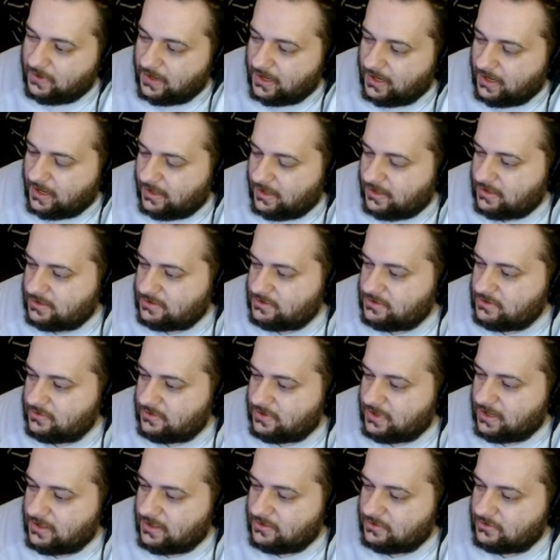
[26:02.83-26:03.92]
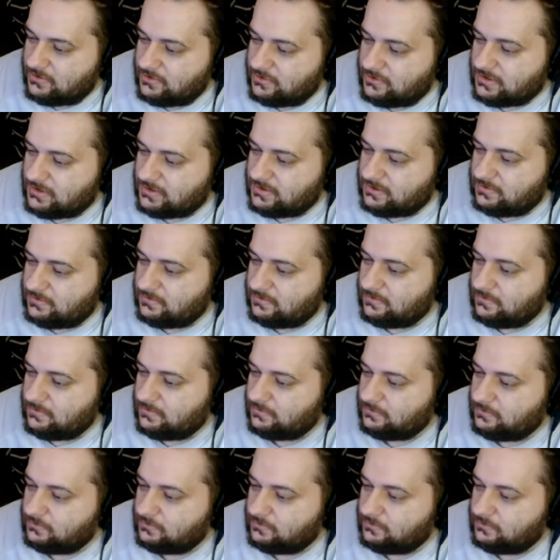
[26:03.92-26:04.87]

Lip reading: I guess you can trust them.